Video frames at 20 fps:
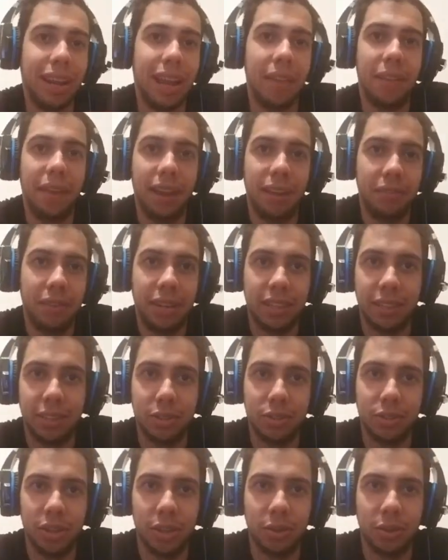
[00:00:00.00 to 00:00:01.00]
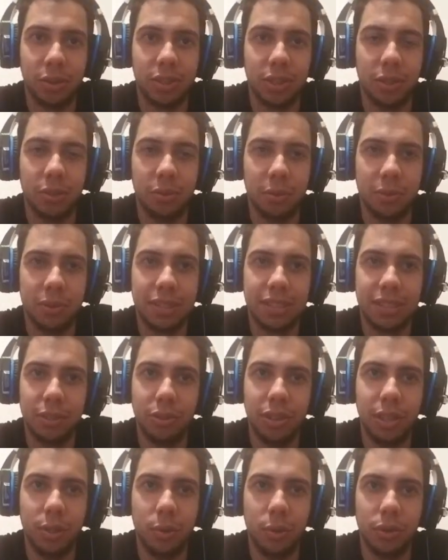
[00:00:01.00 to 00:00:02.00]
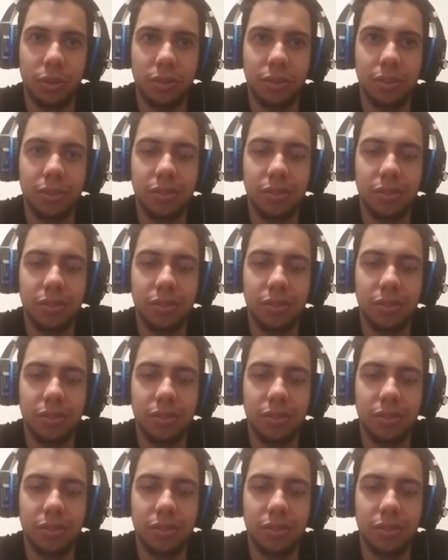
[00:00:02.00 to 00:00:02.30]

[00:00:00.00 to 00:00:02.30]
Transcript: had that advantage though, so it was still equal.